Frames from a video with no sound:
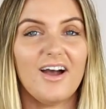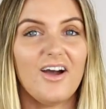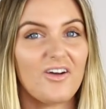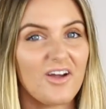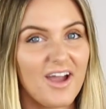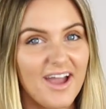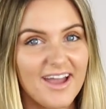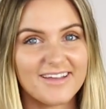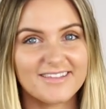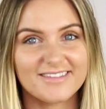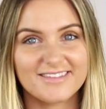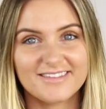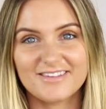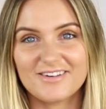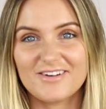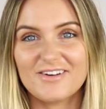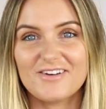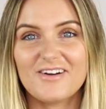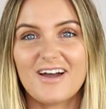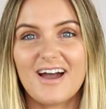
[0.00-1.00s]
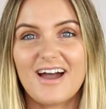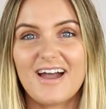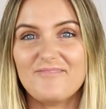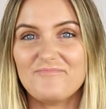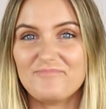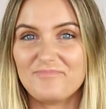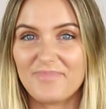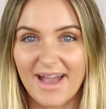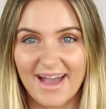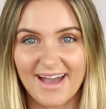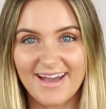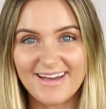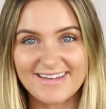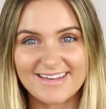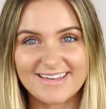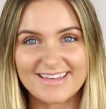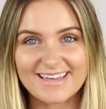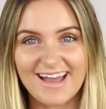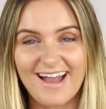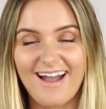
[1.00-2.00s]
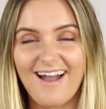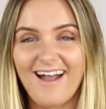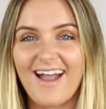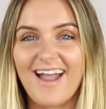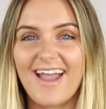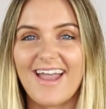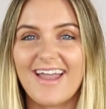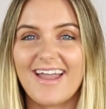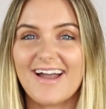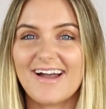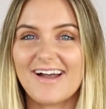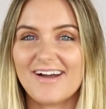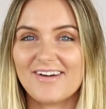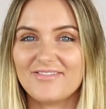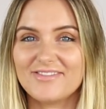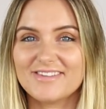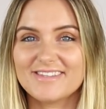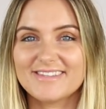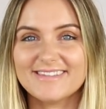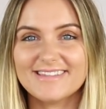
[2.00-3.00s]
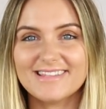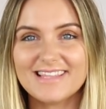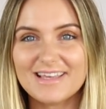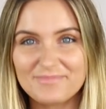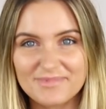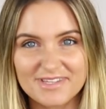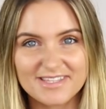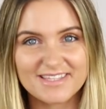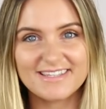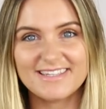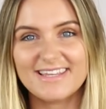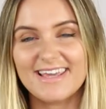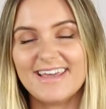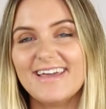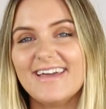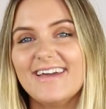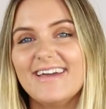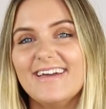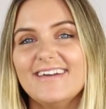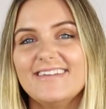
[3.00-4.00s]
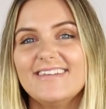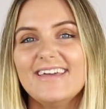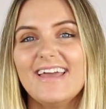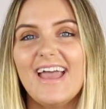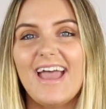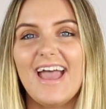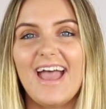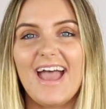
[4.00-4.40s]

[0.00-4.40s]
All right, so I'm back. I have slept in the tan